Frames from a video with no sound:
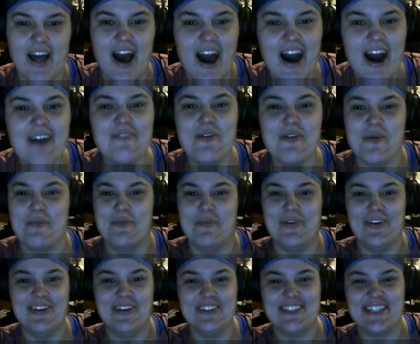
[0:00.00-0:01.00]

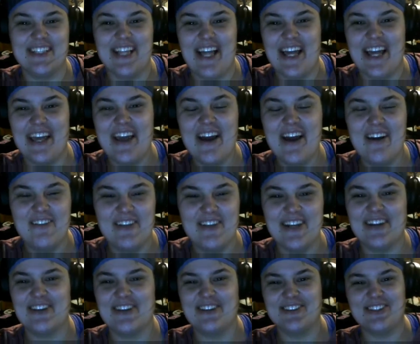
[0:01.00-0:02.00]
hoverboards like
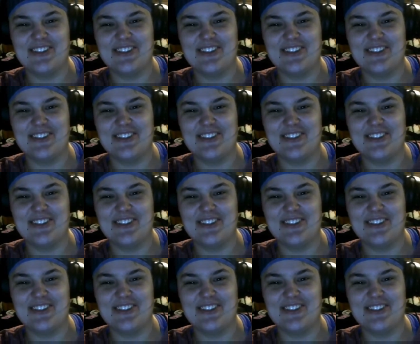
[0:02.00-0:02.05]
vehicles.